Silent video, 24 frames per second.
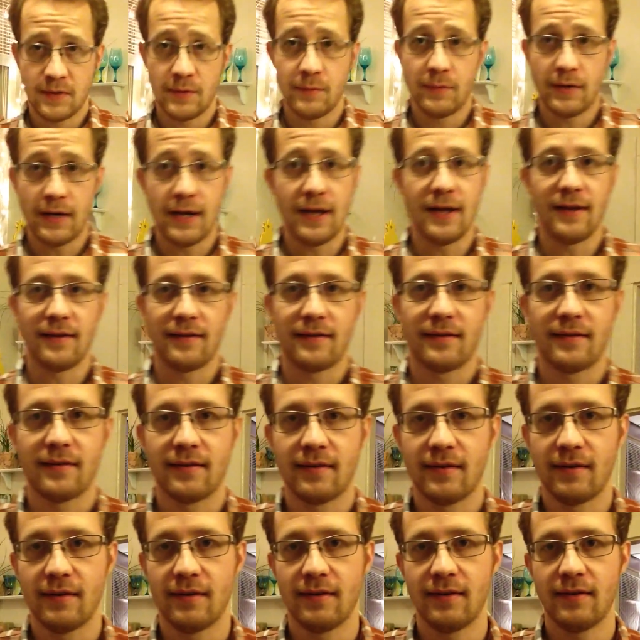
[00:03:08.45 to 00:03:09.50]
But it
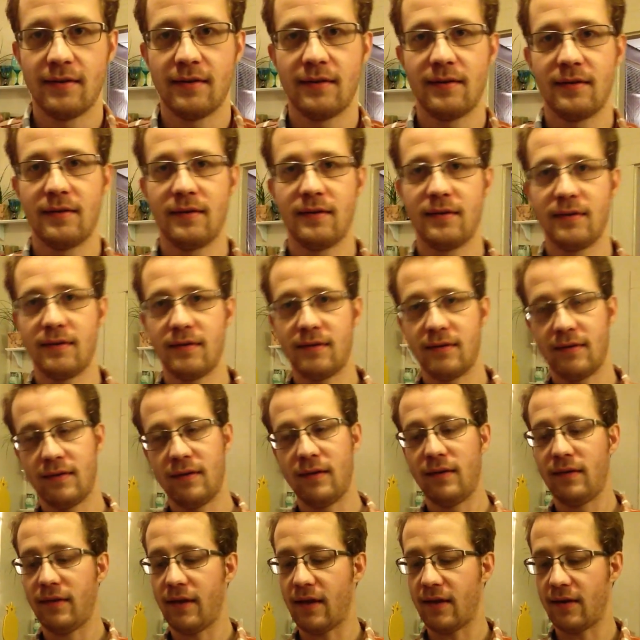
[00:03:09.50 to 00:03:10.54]
has
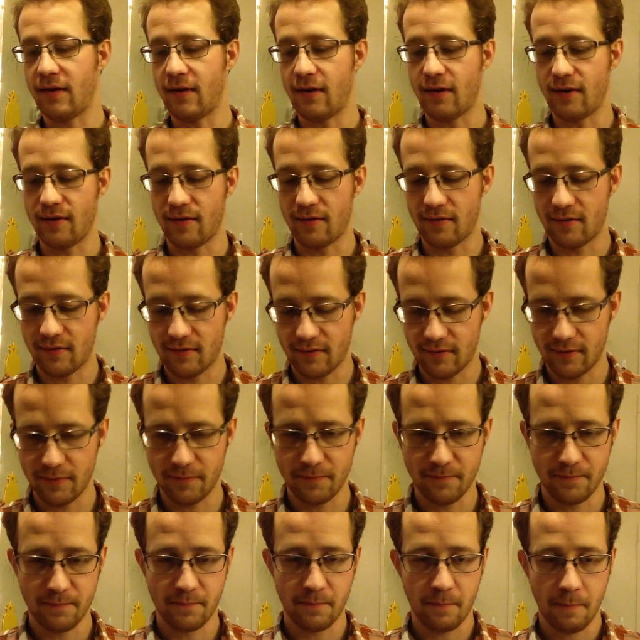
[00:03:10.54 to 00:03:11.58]
that nice...
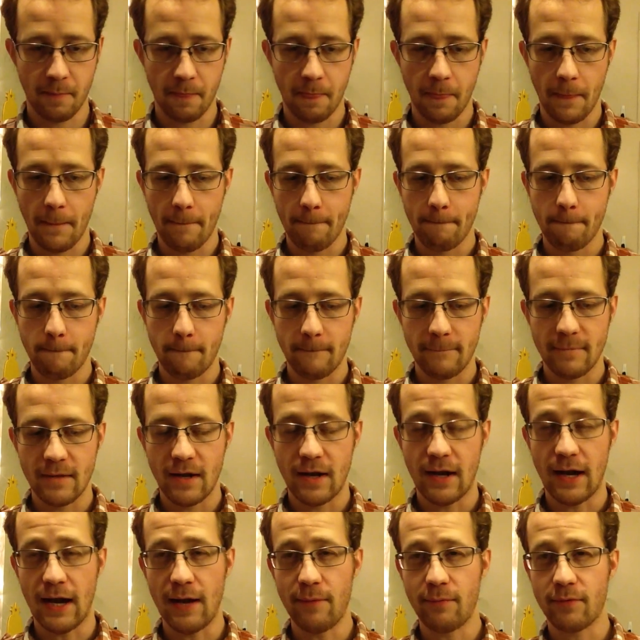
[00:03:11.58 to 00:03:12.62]

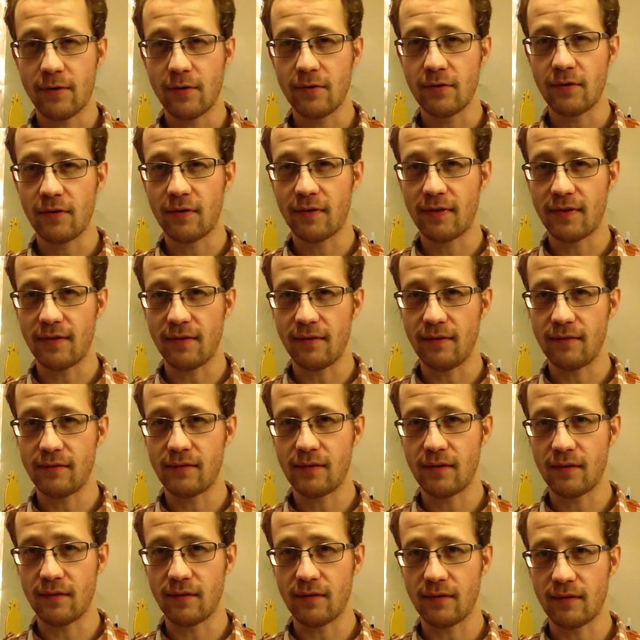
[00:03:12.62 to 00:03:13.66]
I'm starting
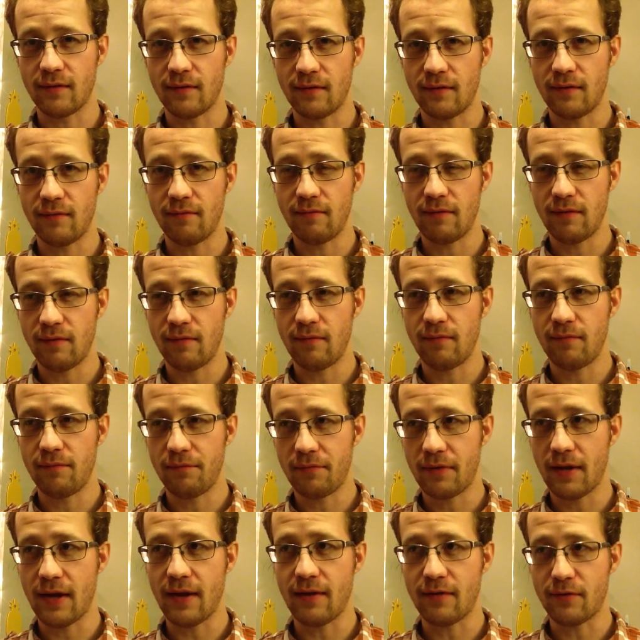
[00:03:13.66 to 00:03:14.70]
to
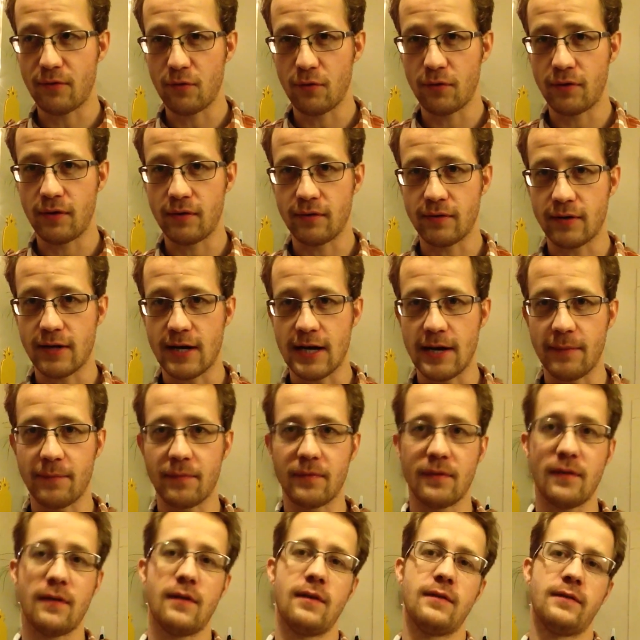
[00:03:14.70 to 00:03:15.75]
taste New Zealand
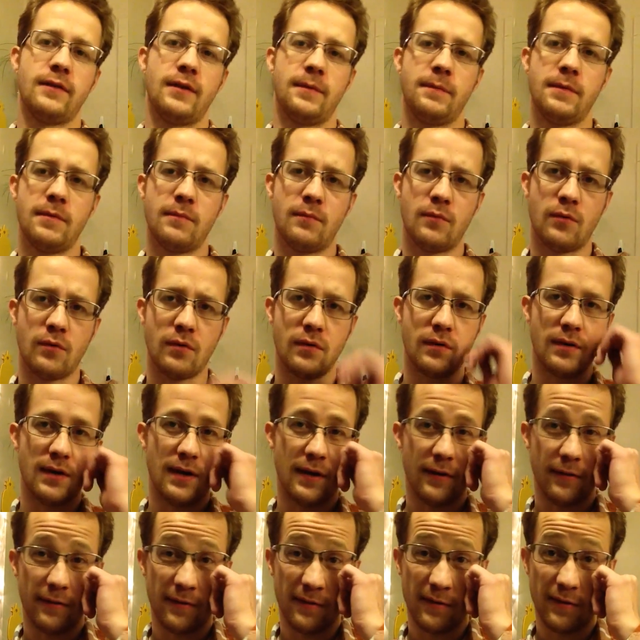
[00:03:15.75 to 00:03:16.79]
hops a little bit more
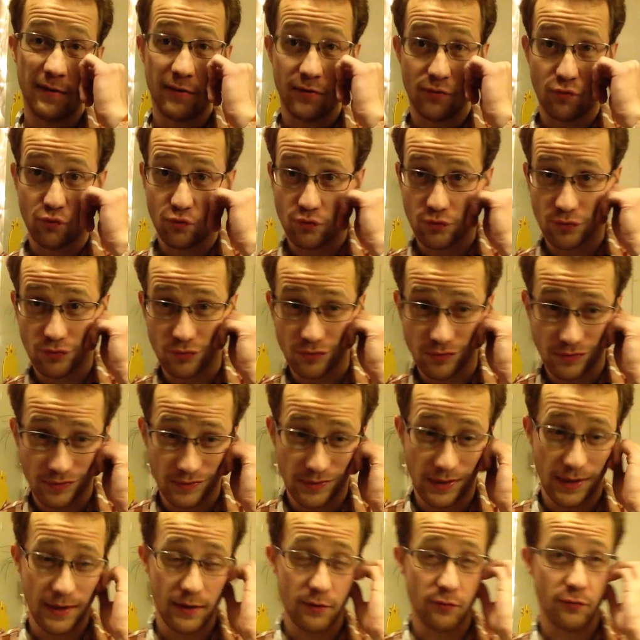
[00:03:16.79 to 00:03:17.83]
as
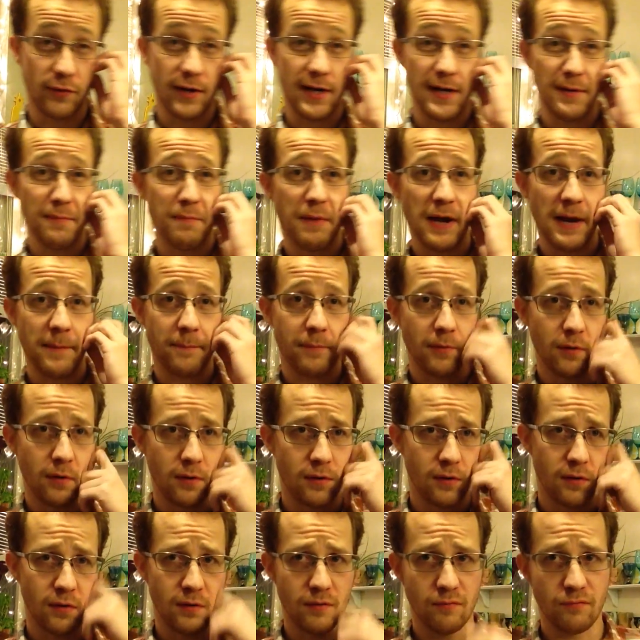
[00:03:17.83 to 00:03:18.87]
like green
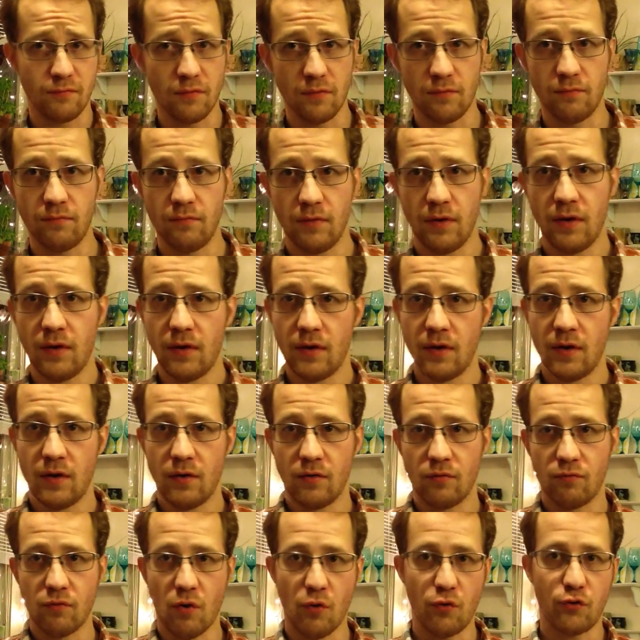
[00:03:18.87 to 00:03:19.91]
pepper,
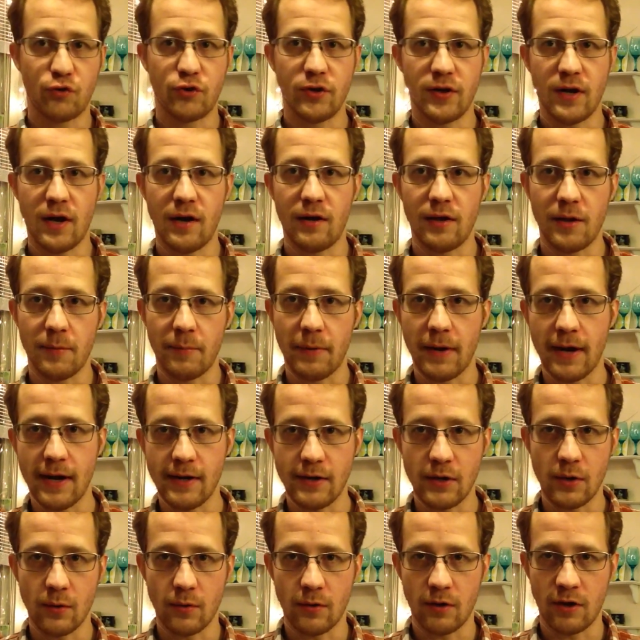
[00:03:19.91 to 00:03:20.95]
roasted
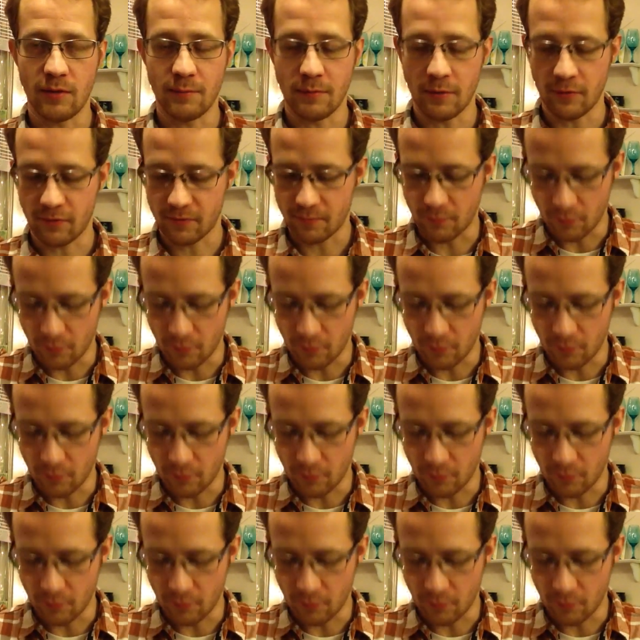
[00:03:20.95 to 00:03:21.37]
jalapeno almost,